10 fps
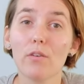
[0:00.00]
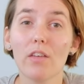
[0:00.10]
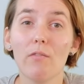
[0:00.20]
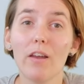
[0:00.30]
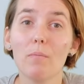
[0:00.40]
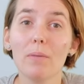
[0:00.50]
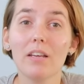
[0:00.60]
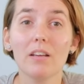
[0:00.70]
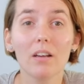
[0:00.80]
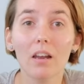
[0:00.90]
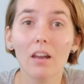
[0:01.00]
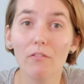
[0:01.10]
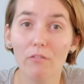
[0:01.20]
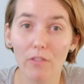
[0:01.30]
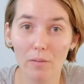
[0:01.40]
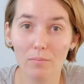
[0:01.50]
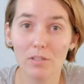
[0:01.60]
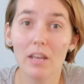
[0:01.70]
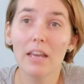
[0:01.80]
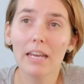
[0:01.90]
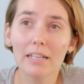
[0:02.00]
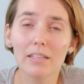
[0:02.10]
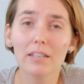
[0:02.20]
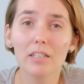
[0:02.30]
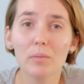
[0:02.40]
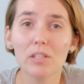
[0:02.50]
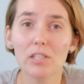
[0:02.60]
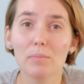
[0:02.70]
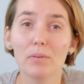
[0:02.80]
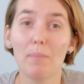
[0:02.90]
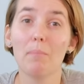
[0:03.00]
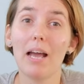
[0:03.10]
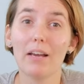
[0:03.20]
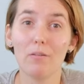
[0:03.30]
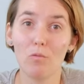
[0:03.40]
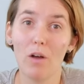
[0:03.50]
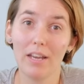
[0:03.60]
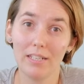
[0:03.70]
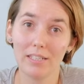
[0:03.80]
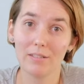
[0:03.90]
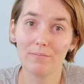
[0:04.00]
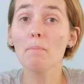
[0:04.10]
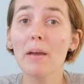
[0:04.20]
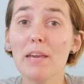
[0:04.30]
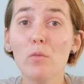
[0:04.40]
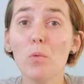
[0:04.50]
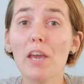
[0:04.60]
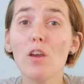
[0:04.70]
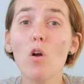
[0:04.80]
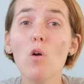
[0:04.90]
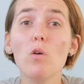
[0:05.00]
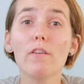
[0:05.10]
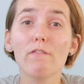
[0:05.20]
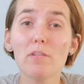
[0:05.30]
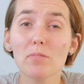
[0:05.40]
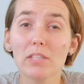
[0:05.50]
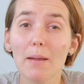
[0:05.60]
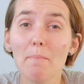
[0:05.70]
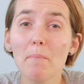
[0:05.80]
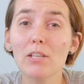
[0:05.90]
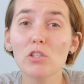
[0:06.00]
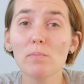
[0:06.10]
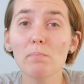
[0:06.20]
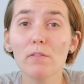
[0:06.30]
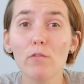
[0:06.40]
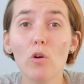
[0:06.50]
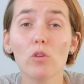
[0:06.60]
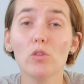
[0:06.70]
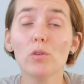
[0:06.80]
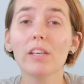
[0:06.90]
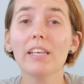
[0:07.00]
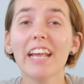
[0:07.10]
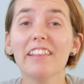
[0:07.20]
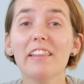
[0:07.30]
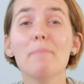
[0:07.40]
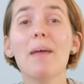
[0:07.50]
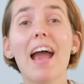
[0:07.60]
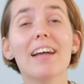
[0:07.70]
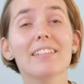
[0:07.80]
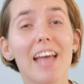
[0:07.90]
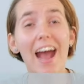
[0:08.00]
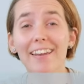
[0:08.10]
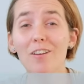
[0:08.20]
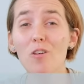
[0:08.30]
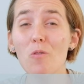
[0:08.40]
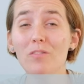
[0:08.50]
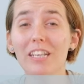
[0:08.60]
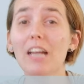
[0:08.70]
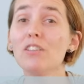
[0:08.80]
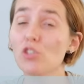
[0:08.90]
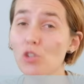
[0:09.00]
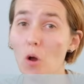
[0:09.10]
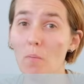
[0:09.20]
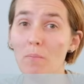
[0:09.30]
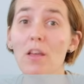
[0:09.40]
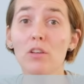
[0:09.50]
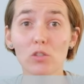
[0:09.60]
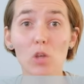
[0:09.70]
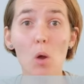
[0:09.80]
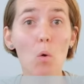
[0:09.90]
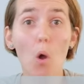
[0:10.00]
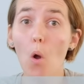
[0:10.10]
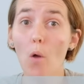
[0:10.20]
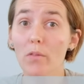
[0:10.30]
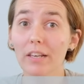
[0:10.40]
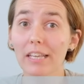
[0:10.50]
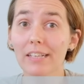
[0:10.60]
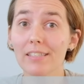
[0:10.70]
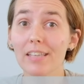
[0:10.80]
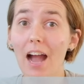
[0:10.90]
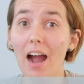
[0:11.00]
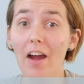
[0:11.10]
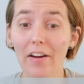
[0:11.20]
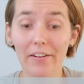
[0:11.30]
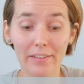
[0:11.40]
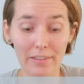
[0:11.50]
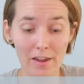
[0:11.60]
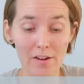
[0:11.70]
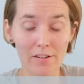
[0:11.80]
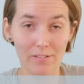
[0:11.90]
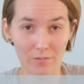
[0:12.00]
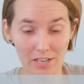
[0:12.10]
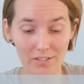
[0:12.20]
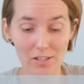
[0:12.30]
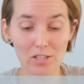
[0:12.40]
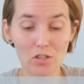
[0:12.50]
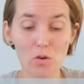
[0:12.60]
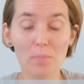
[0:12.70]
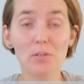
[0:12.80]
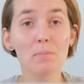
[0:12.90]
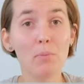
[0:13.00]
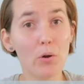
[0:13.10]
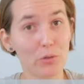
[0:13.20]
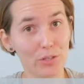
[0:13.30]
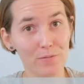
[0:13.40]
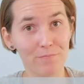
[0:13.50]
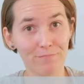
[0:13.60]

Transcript: for developing color films is a little bit cheaper than black and white. By the way, all the films that I mentioned before, you can get them at Analogue Wonderland shop. So all the links are here in the description box.